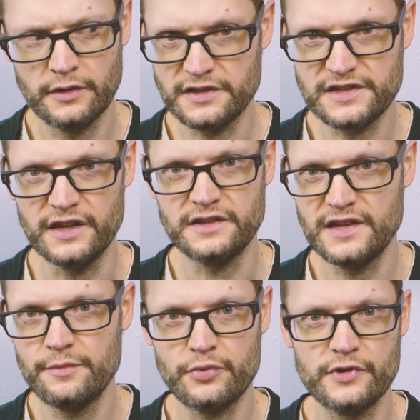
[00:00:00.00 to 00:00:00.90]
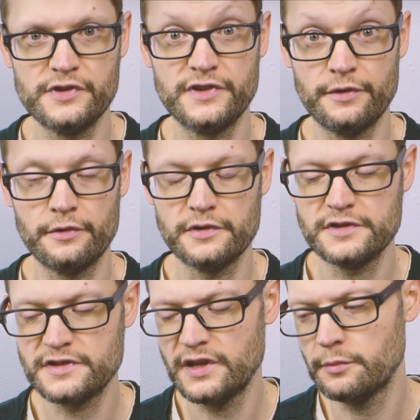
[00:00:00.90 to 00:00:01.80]
That's it, 10.0. It
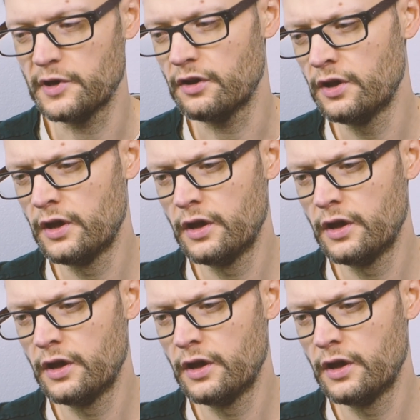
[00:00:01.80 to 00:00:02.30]
just came out.